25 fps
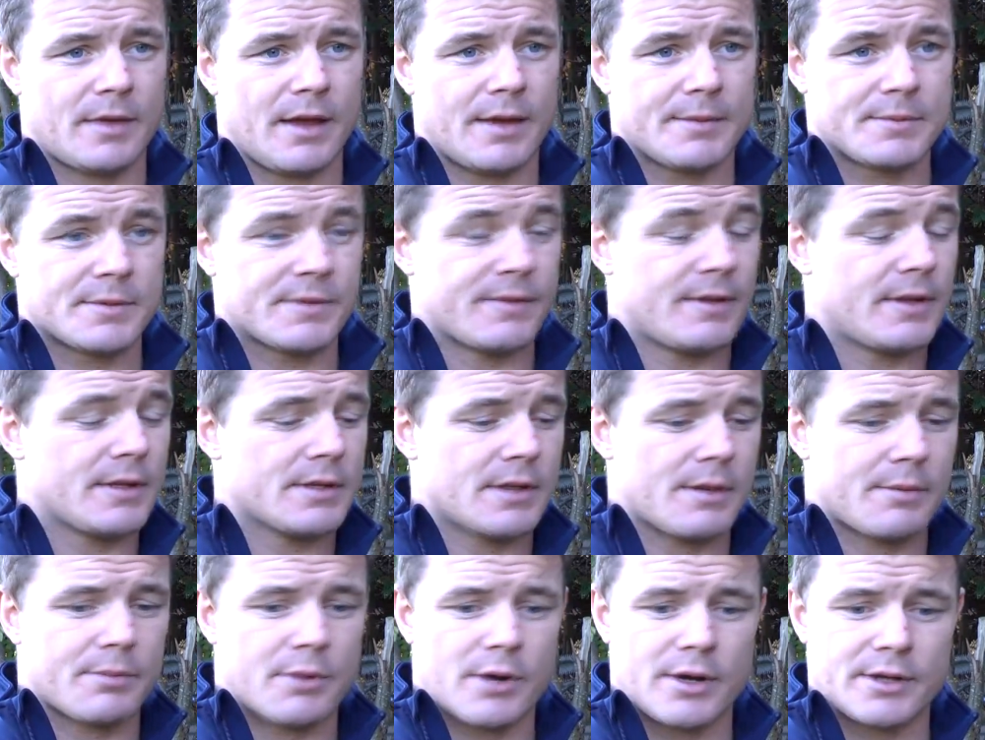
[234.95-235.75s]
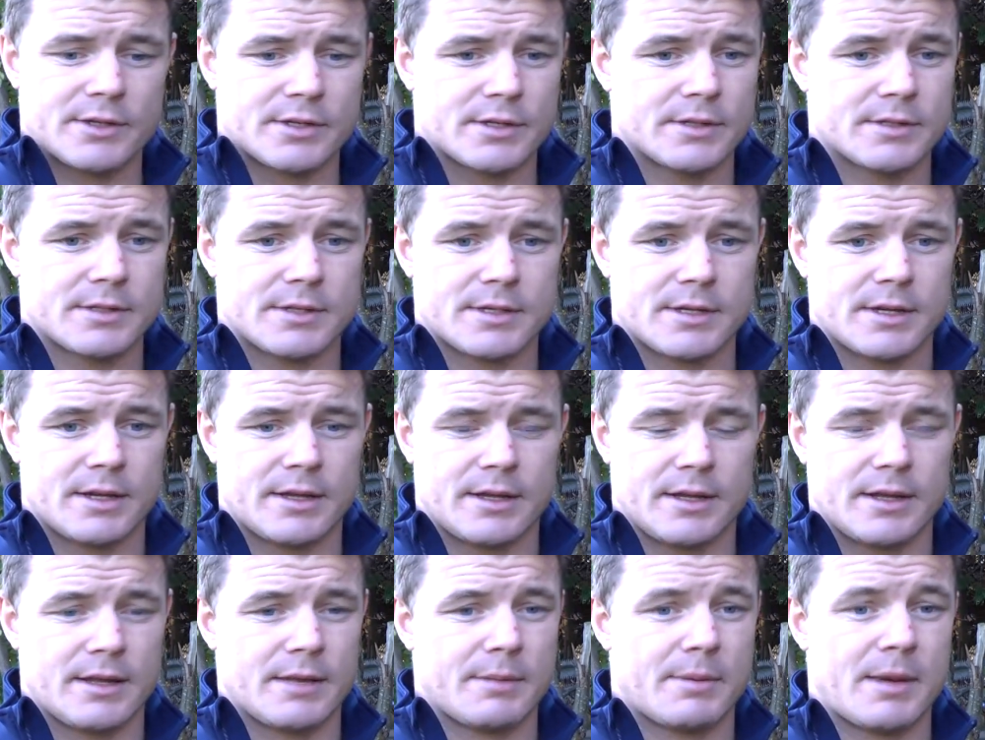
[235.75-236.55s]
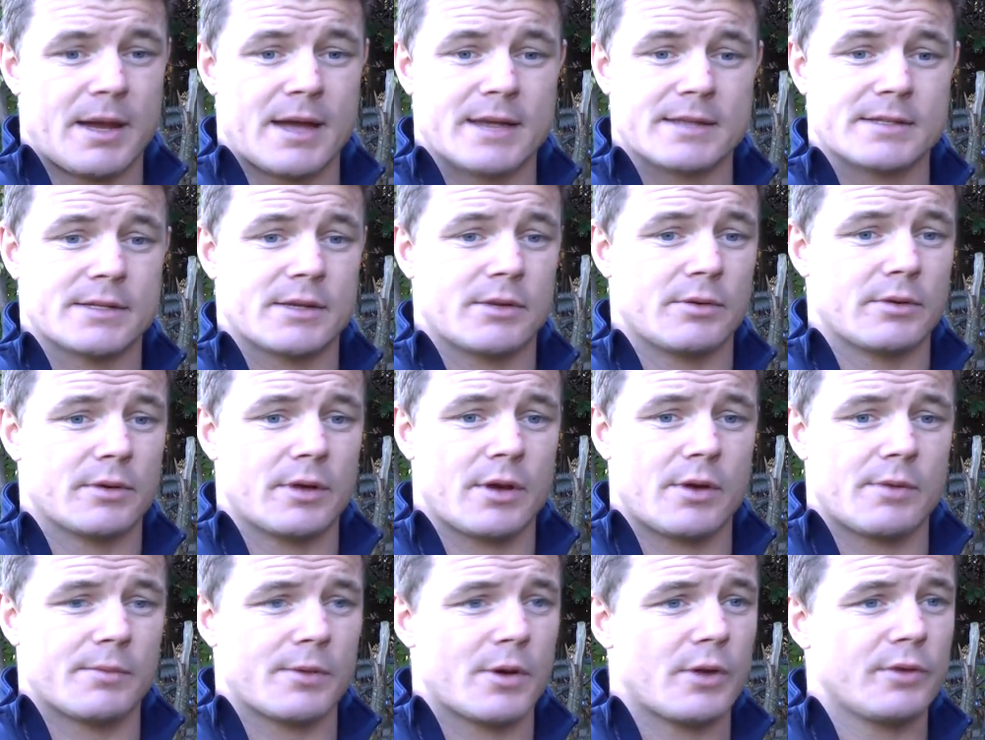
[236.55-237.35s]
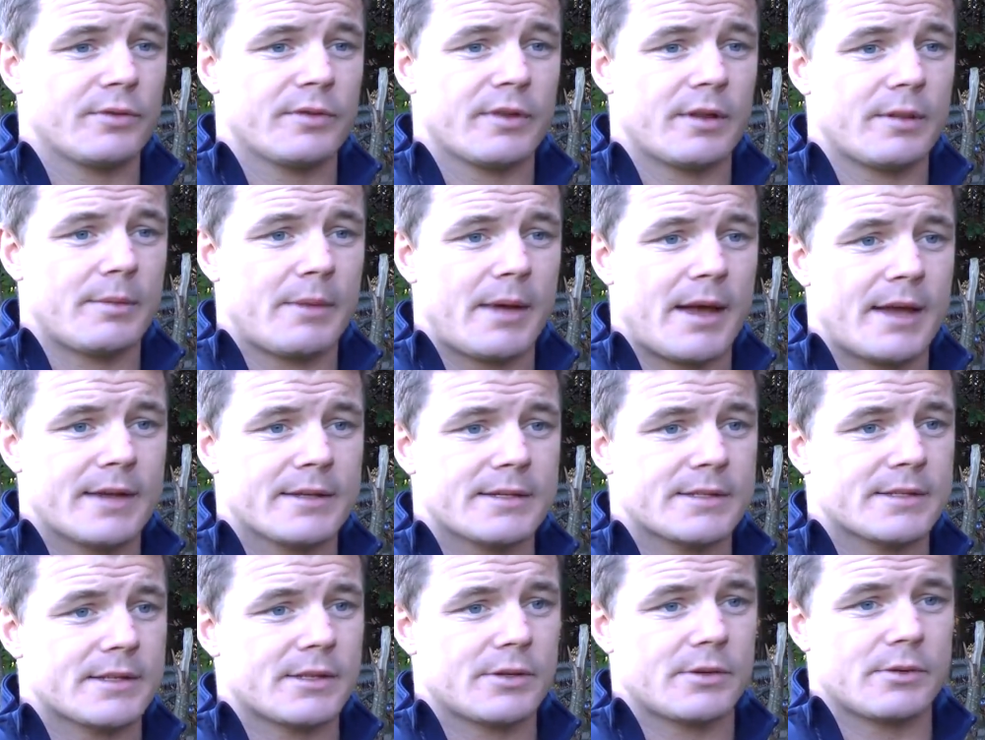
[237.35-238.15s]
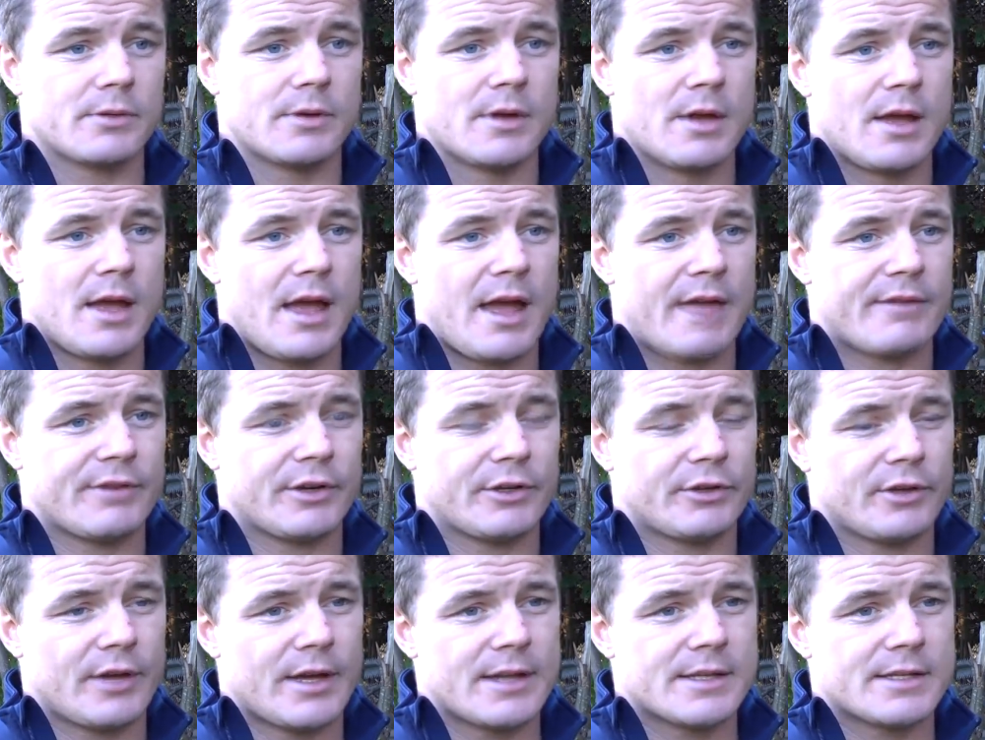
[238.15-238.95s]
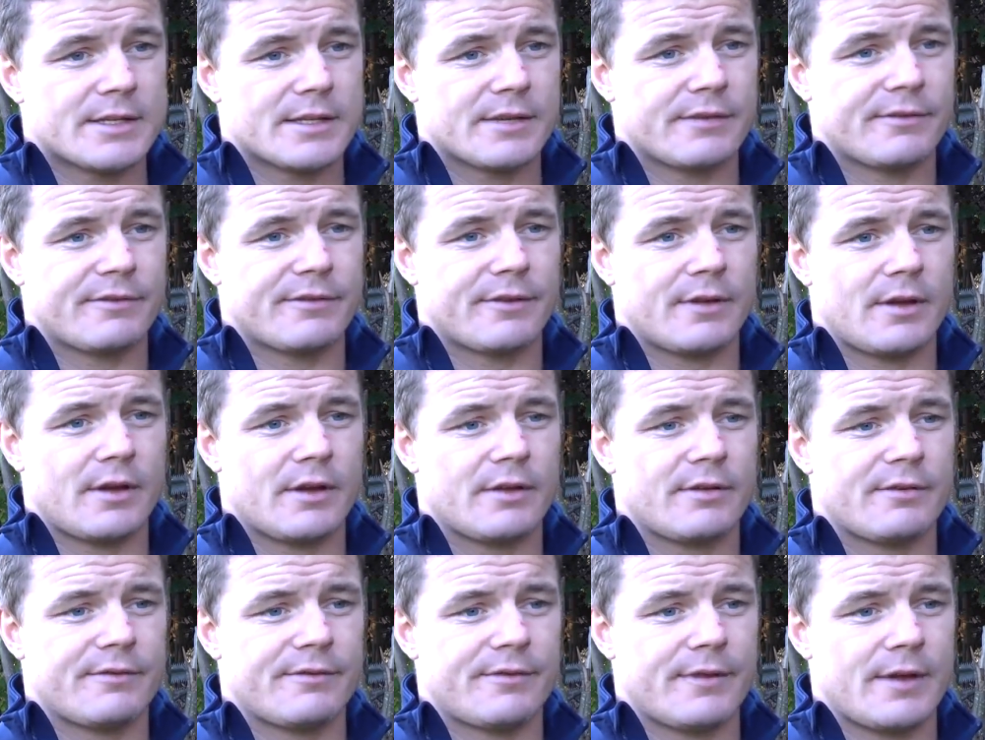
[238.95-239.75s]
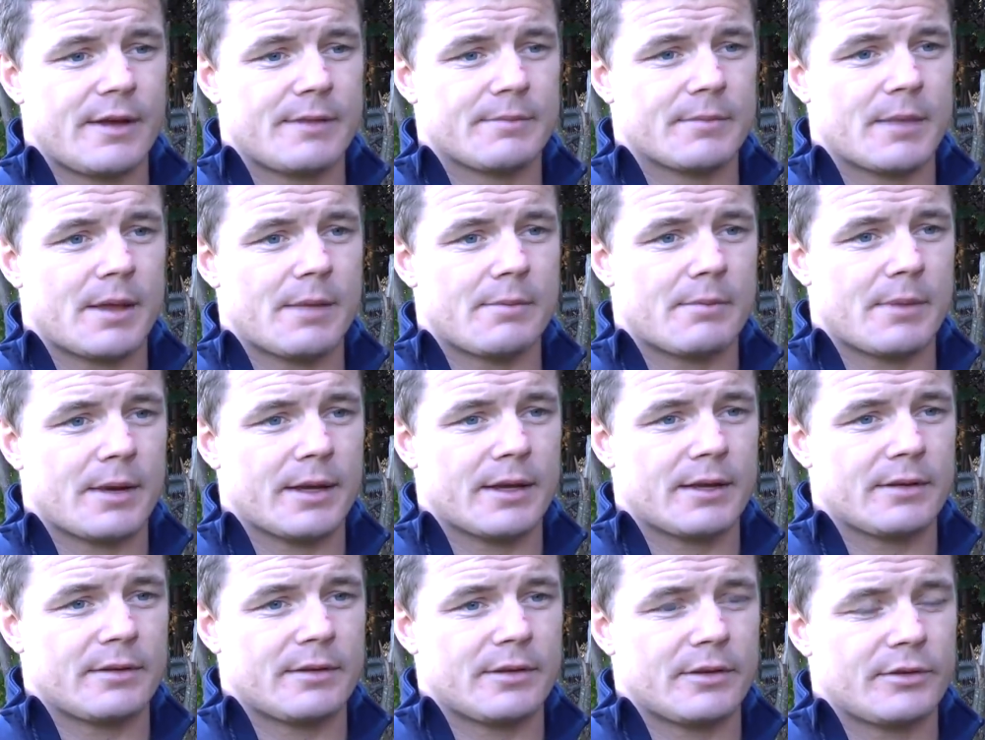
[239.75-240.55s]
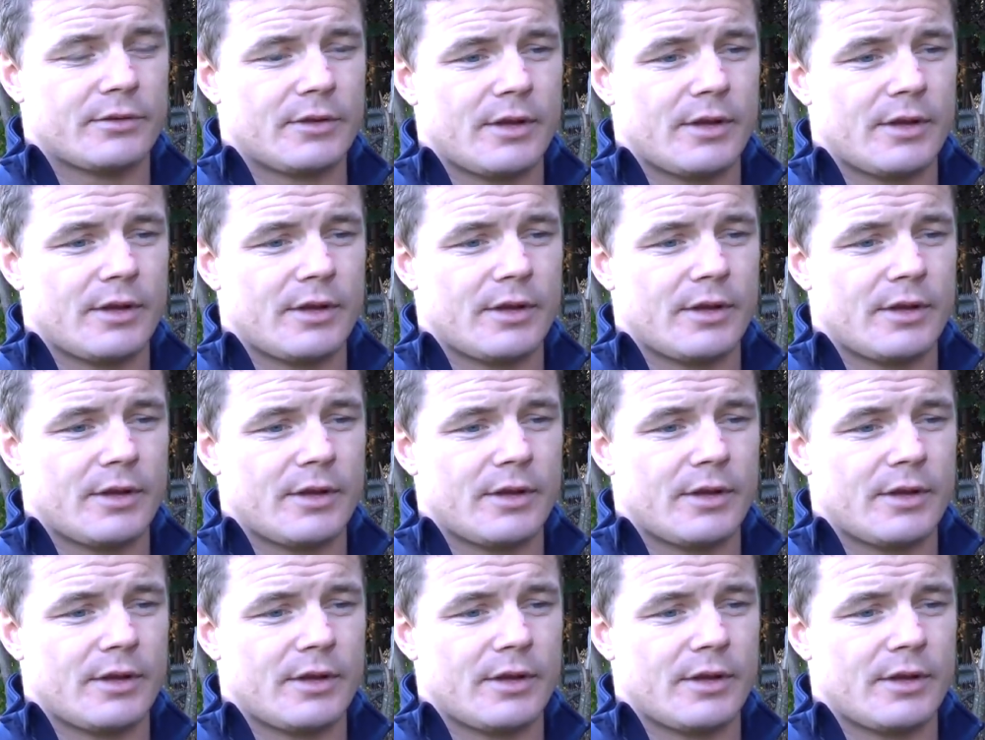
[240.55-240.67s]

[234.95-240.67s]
types of these operations in the past, so, you know, I'm going to the best, so every chance of, of um, getting back into the